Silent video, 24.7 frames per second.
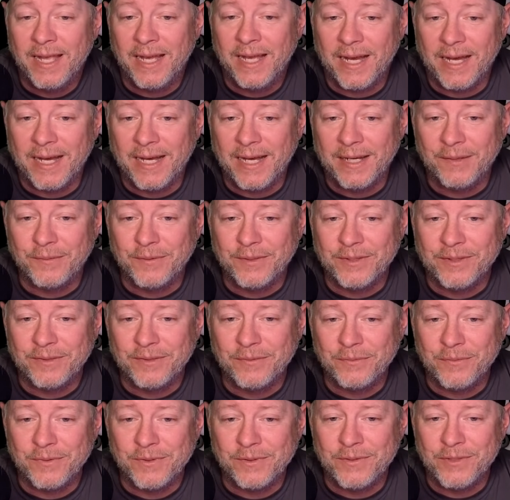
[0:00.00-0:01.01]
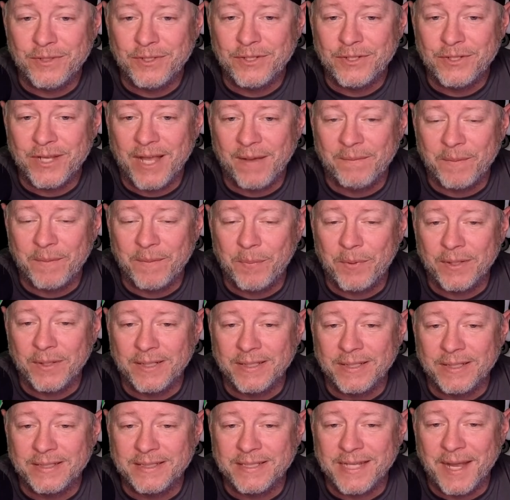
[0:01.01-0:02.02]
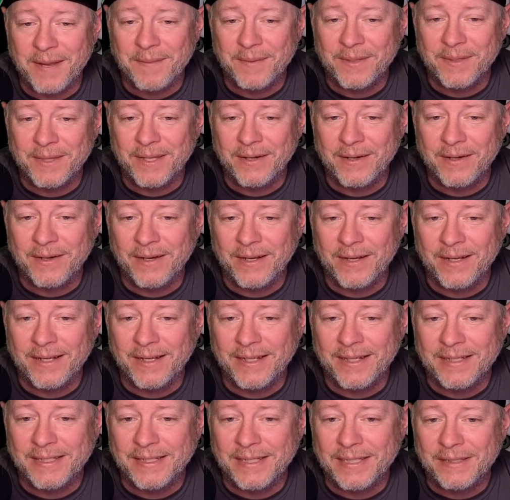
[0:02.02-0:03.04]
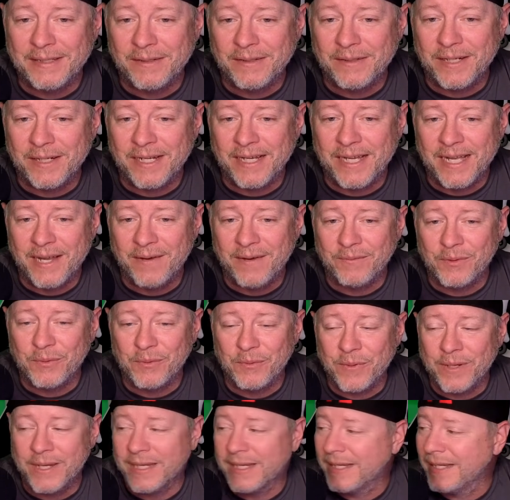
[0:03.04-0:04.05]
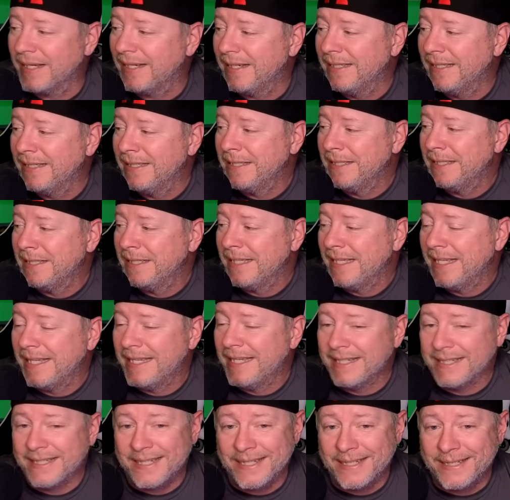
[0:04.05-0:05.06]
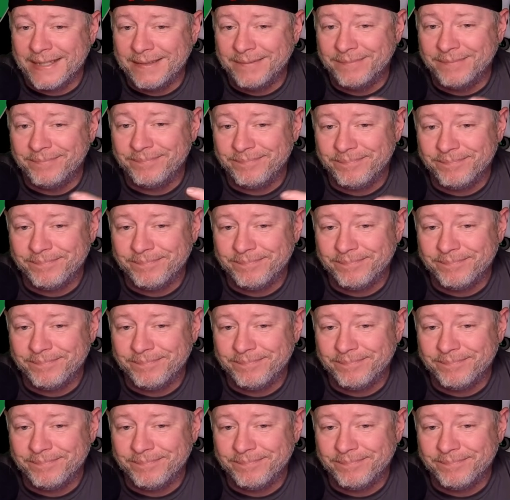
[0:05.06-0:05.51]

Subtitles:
We usually have a pretty good time in there every week. And again,